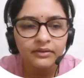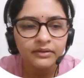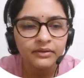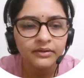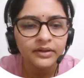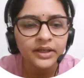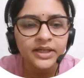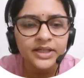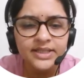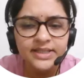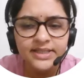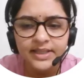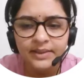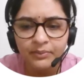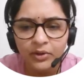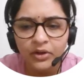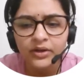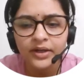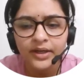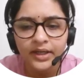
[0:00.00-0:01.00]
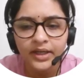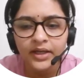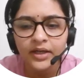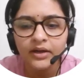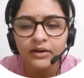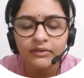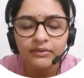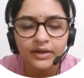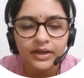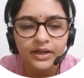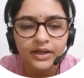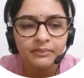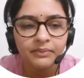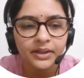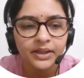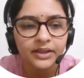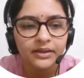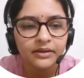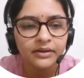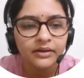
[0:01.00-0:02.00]
That is democratic
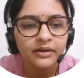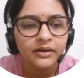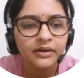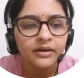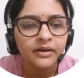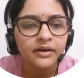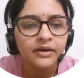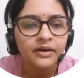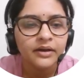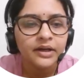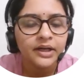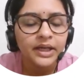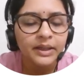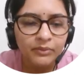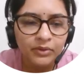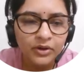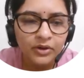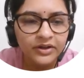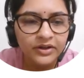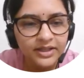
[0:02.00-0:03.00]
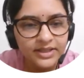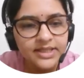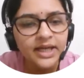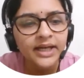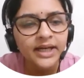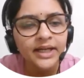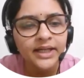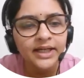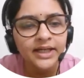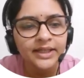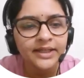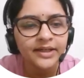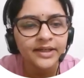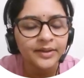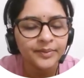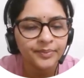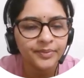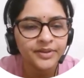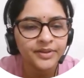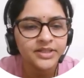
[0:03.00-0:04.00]
government. Democracy and elected
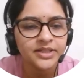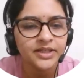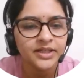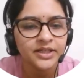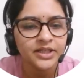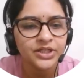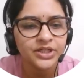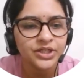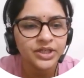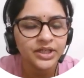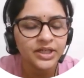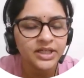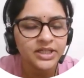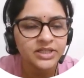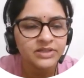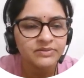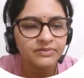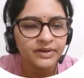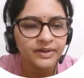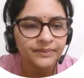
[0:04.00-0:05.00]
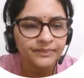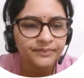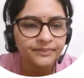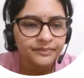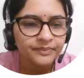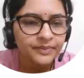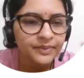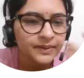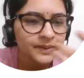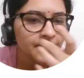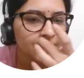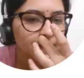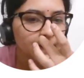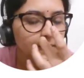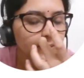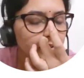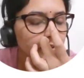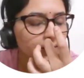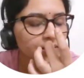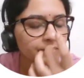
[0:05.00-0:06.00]
representation. Next one.
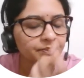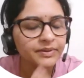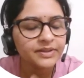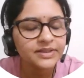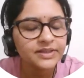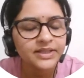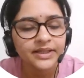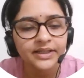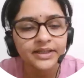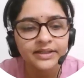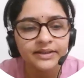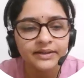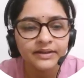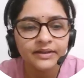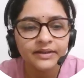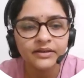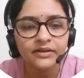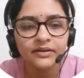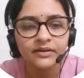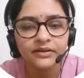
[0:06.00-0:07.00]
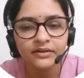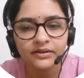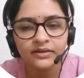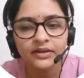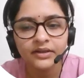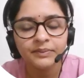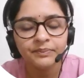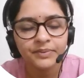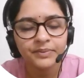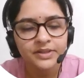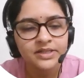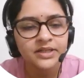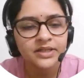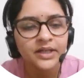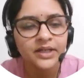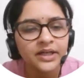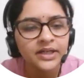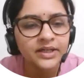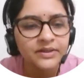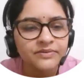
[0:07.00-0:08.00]
So the
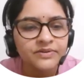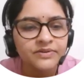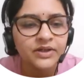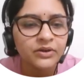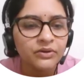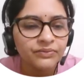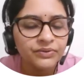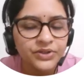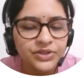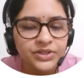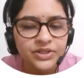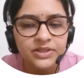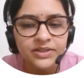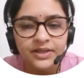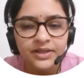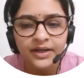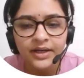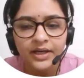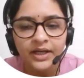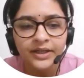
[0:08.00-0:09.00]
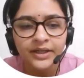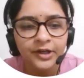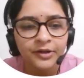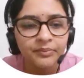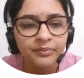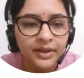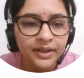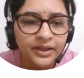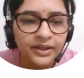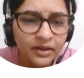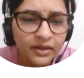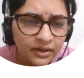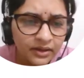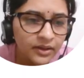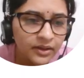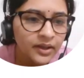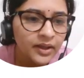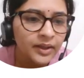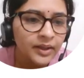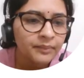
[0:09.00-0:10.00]
representatives and officials are elected by the
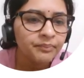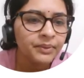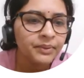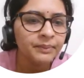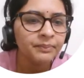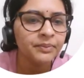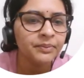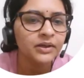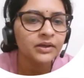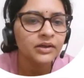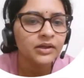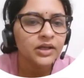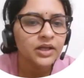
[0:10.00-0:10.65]
people.